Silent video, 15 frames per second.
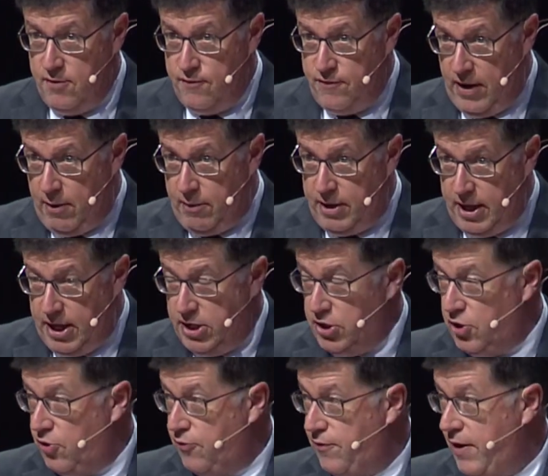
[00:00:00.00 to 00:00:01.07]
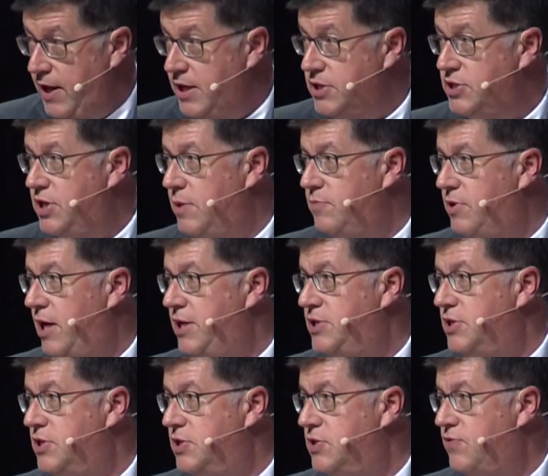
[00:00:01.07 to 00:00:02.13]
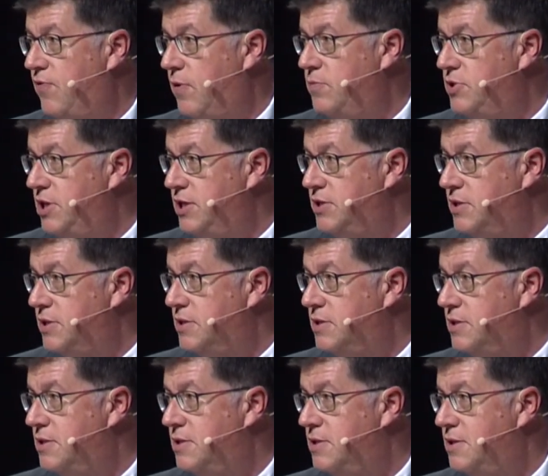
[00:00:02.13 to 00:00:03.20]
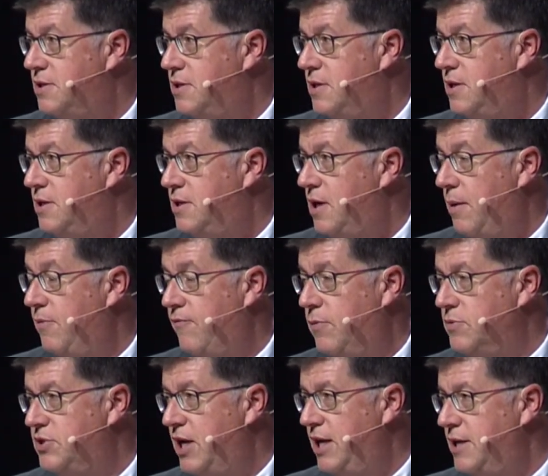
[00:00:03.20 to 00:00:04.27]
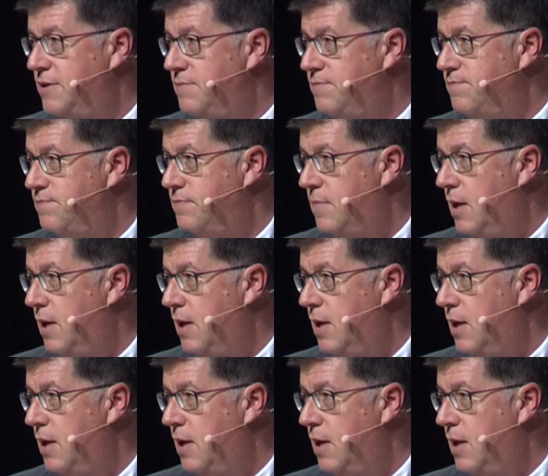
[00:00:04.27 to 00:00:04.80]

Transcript: very in your face temptations from Jesus, I mean, from Satan.